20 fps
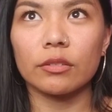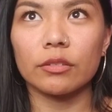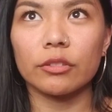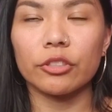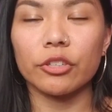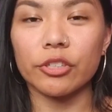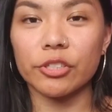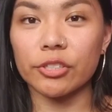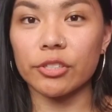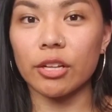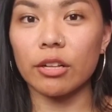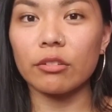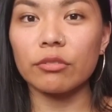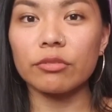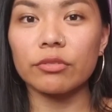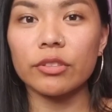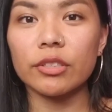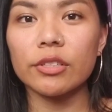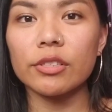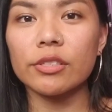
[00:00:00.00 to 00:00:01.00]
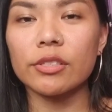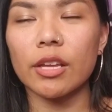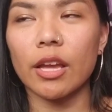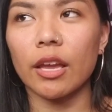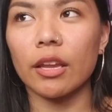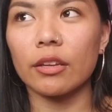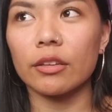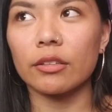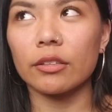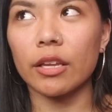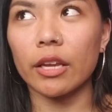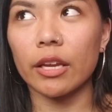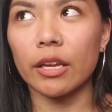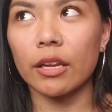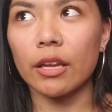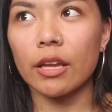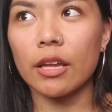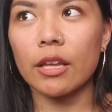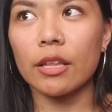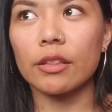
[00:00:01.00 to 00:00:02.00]
yourself first, and like,
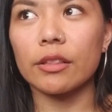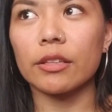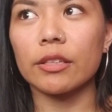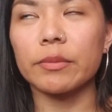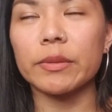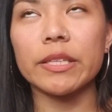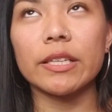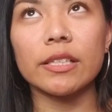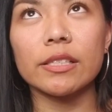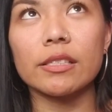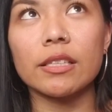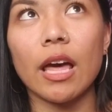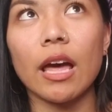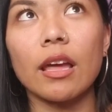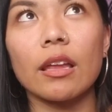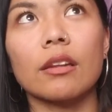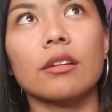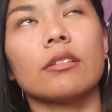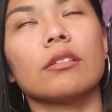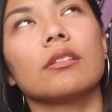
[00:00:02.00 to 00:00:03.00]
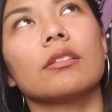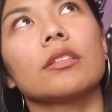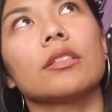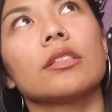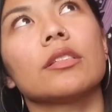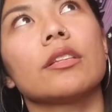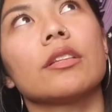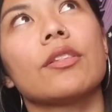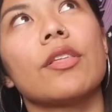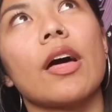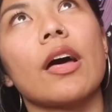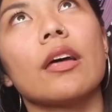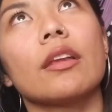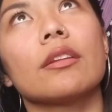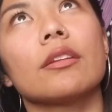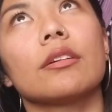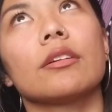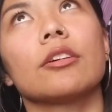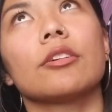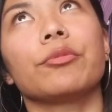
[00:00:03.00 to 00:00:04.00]
because that that
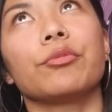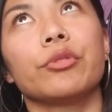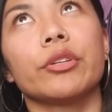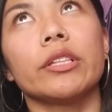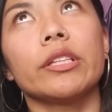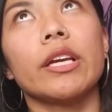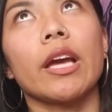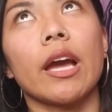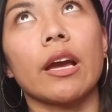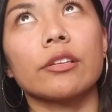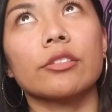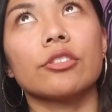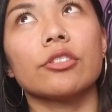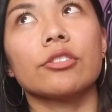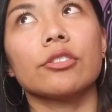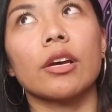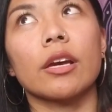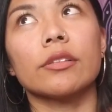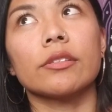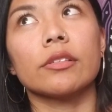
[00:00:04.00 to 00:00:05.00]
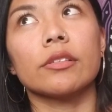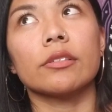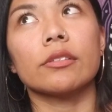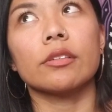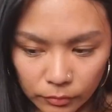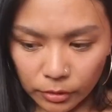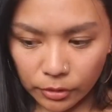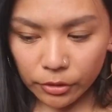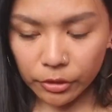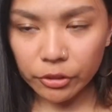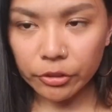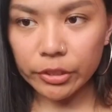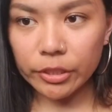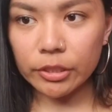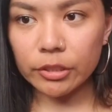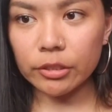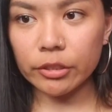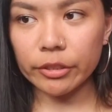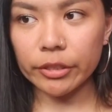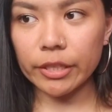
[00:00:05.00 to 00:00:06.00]
um, really exercises the
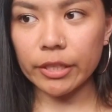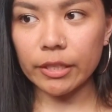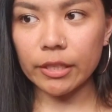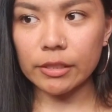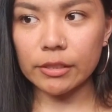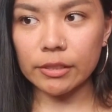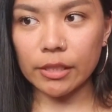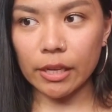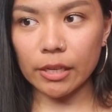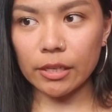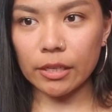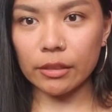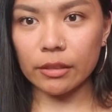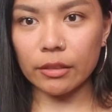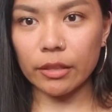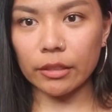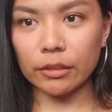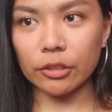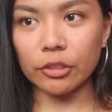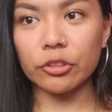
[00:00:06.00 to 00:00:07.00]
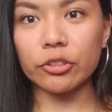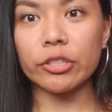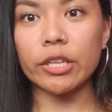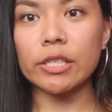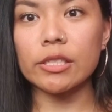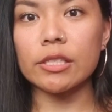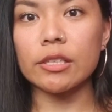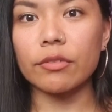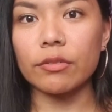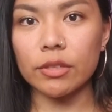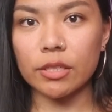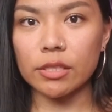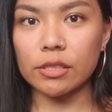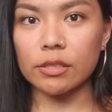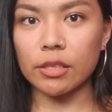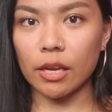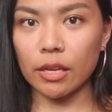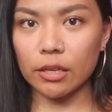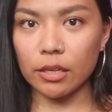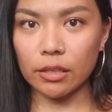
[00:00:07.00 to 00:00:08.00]
critical thinking side and like the creativity
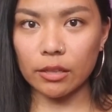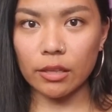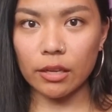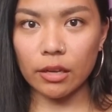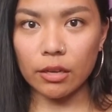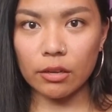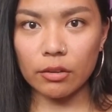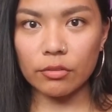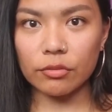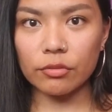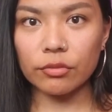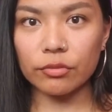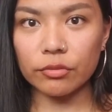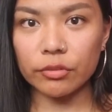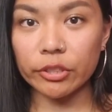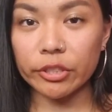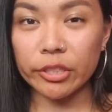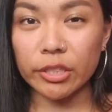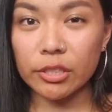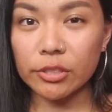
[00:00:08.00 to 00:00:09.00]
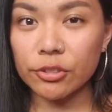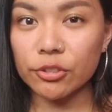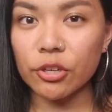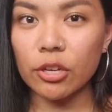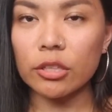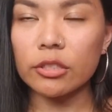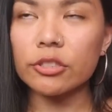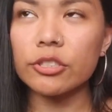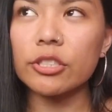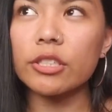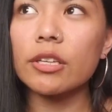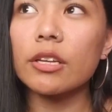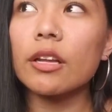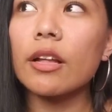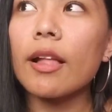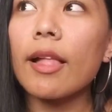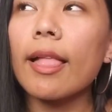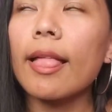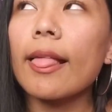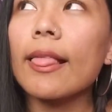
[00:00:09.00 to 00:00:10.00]
side, I think, of learning astrology.
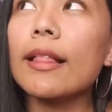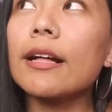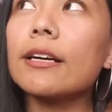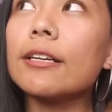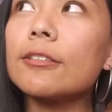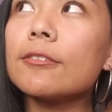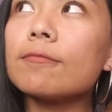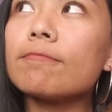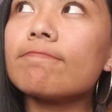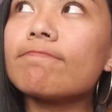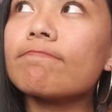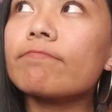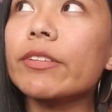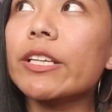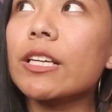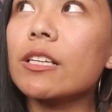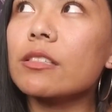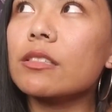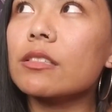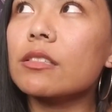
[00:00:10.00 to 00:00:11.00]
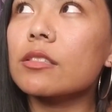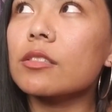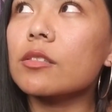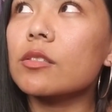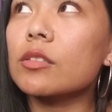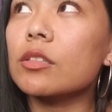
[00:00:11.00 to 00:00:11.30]
Um, because